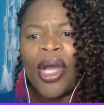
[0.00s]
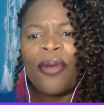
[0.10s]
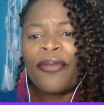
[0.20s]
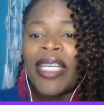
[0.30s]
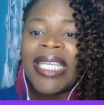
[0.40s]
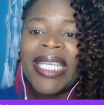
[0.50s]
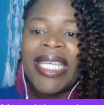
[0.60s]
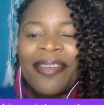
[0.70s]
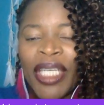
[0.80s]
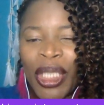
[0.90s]

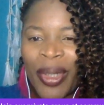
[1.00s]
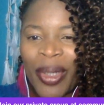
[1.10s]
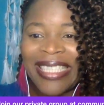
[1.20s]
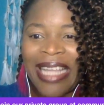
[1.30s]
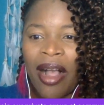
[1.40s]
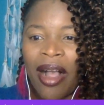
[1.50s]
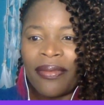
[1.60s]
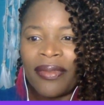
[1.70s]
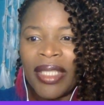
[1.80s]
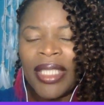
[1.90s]
forgiving yourself.
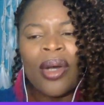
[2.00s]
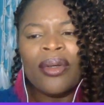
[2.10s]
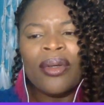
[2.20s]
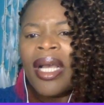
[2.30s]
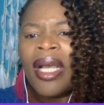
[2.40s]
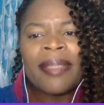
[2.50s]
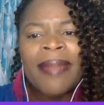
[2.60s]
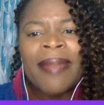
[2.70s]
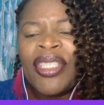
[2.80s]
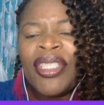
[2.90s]

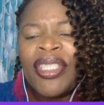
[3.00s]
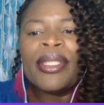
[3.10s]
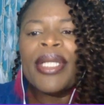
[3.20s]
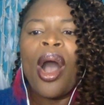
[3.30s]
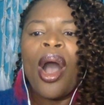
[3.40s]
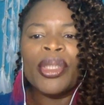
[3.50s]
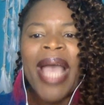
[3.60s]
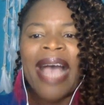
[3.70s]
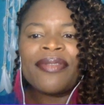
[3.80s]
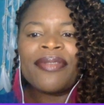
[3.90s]
Sometimes you don't know. You
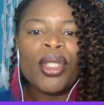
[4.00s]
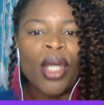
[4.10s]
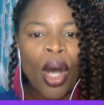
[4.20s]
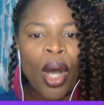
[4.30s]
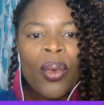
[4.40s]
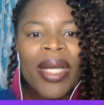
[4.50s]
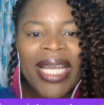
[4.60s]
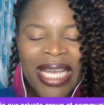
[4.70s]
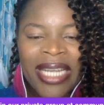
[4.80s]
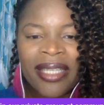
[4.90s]
have to go
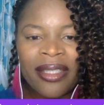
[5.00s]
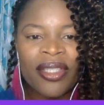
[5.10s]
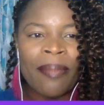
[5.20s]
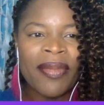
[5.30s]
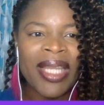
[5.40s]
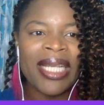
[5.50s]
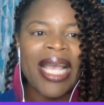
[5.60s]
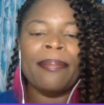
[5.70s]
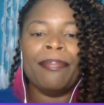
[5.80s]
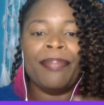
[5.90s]
into something
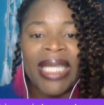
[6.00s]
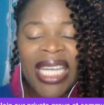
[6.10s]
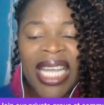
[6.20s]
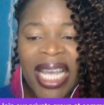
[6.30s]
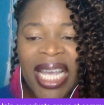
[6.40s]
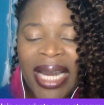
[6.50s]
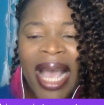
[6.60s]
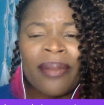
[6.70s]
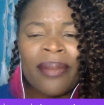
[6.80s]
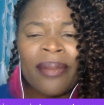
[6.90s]
and be in it.
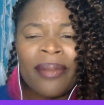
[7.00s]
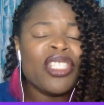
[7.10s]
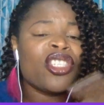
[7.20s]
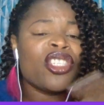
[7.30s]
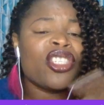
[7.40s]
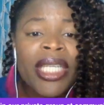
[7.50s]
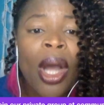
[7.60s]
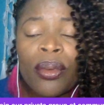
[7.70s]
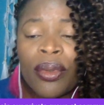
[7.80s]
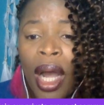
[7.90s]
And sometimes we just really
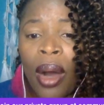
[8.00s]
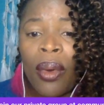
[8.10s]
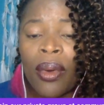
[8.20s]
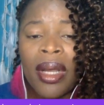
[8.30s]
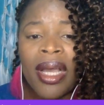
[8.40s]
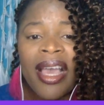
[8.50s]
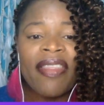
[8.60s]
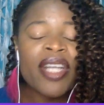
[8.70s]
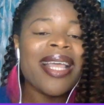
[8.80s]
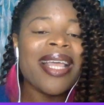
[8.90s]
don't know.
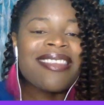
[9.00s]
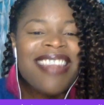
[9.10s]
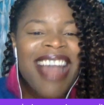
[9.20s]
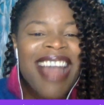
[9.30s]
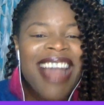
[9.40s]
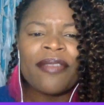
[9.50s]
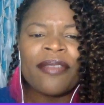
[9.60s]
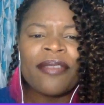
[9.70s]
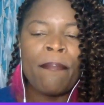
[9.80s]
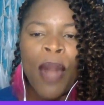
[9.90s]
There's a lot of
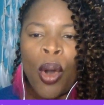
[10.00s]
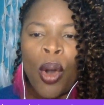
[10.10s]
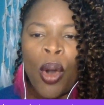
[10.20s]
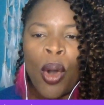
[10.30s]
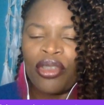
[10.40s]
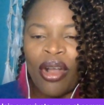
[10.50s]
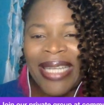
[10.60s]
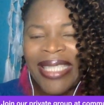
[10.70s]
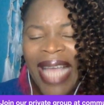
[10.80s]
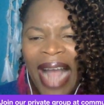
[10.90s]
emotional
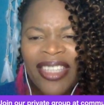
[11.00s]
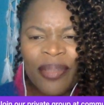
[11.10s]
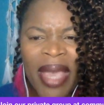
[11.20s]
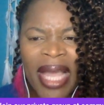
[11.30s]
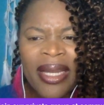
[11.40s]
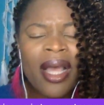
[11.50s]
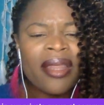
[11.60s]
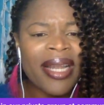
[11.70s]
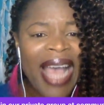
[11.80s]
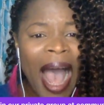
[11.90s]
attachment
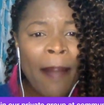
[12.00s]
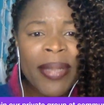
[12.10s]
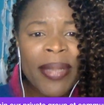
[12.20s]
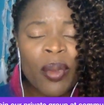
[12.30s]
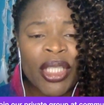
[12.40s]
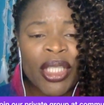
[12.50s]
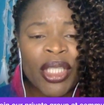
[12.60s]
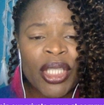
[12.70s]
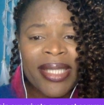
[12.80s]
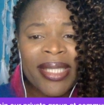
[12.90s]
that happens when you're
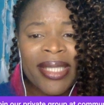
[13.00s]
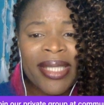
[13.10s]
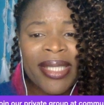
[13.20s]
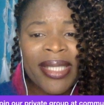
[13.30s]
with somebody.